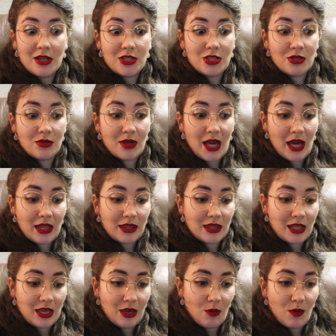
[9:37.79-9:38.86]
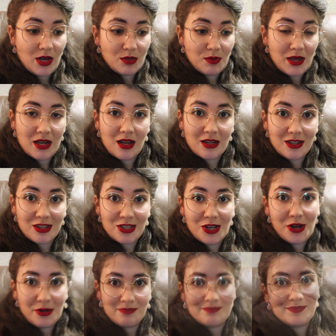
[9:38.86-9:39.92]
to get the waistband onto the
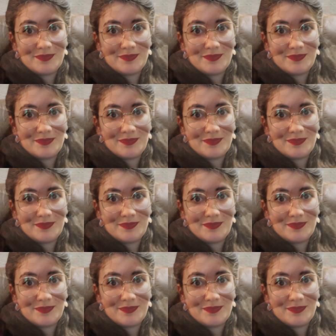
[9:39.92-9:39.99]
skirt.